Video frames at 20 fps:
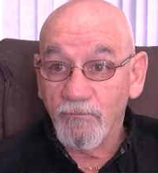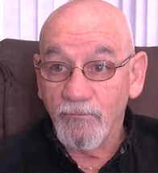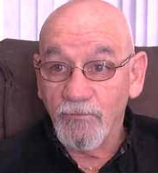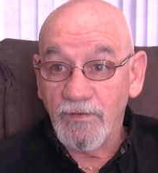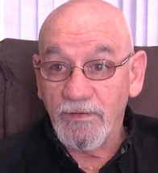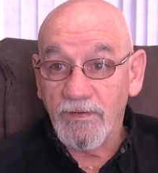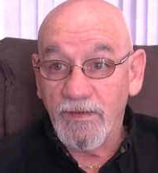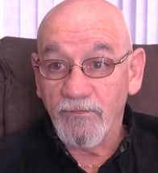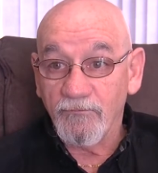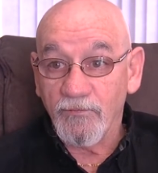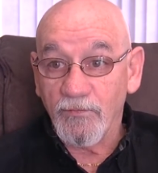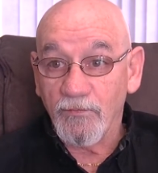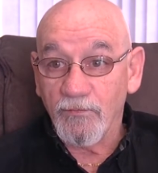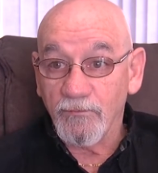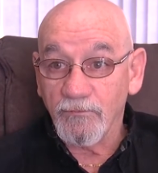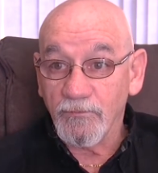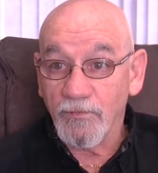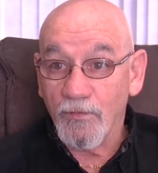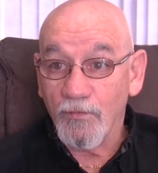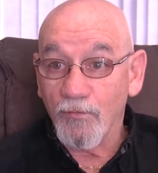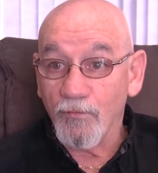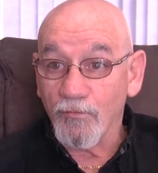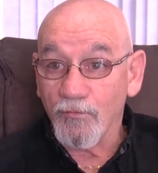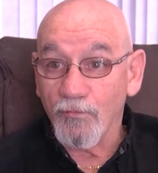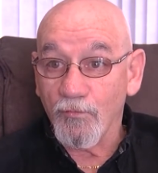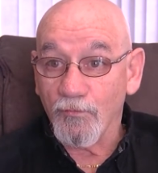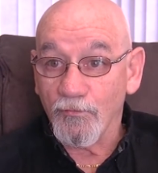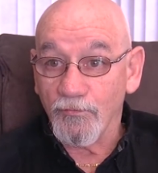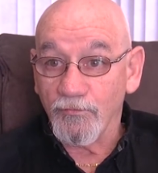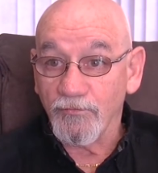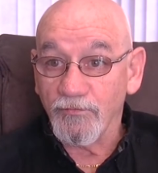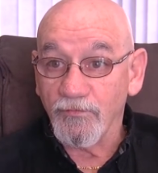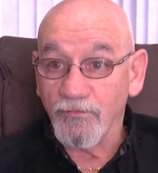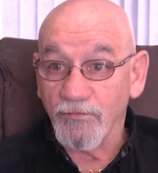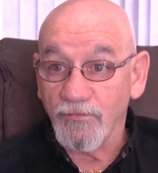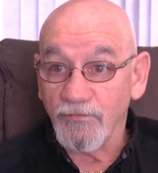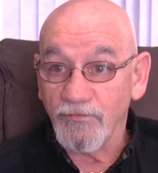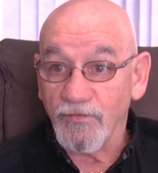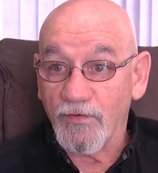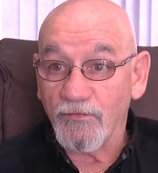we have a whole quarter
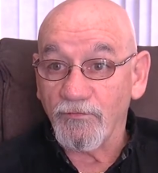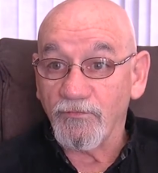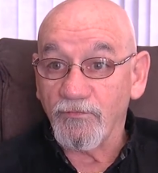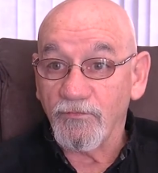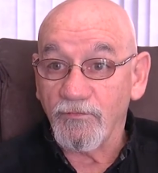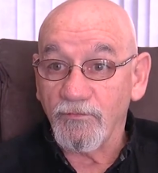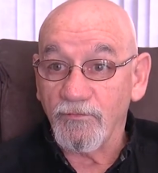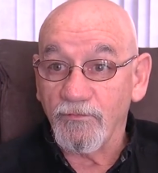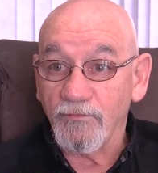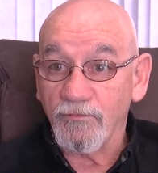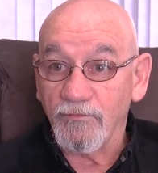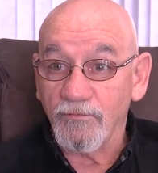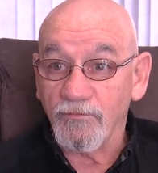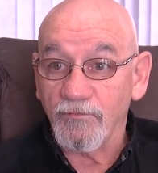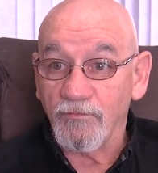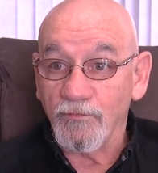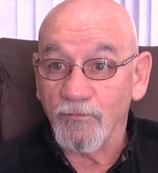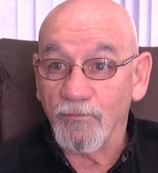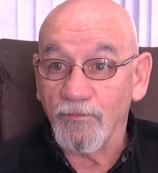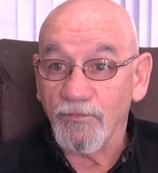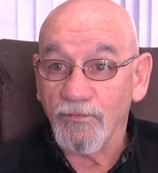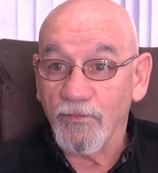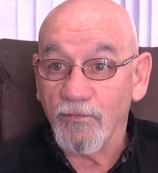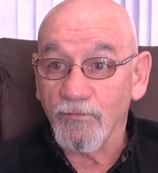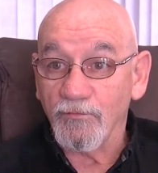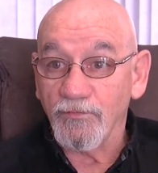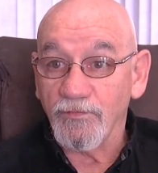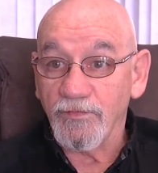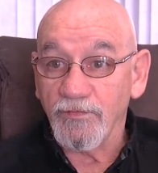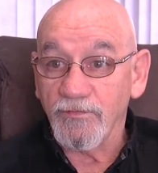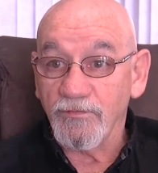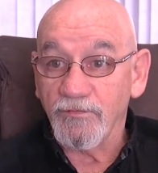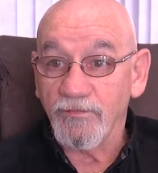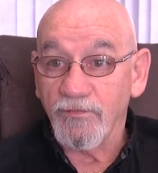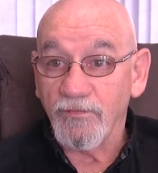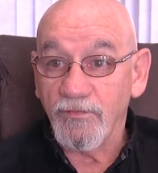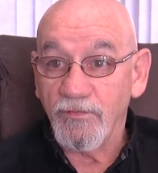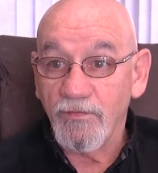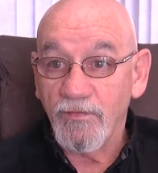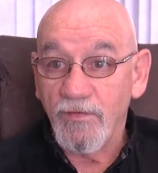to adjust your withholdings.